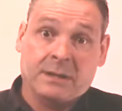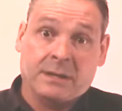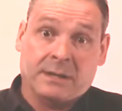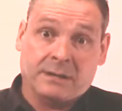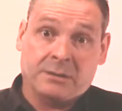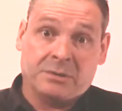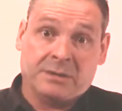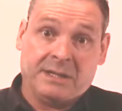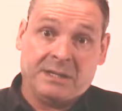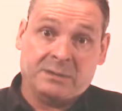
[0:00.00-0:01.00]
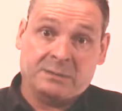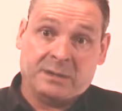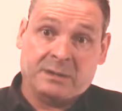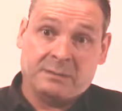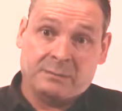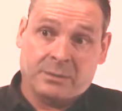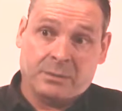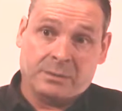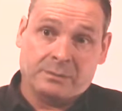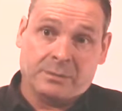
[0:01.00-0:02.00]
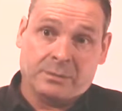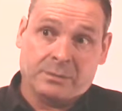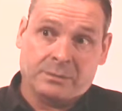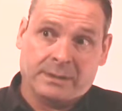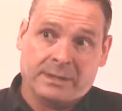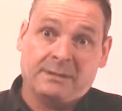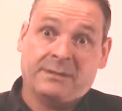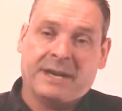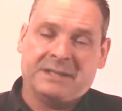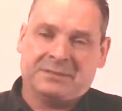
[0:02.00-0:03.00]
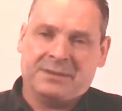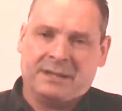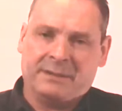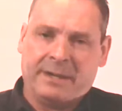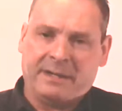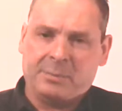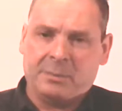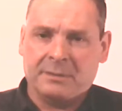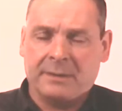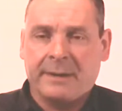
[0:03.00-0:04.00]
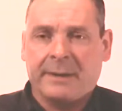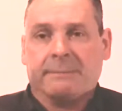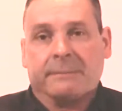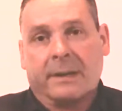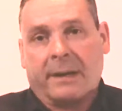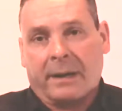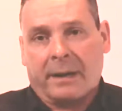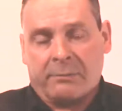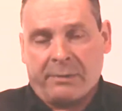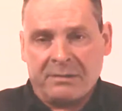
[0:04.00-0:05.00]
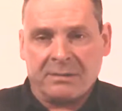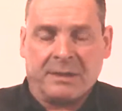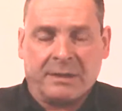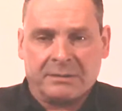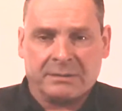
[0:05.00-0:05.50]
usually needs more invasive kind of management. In recent years,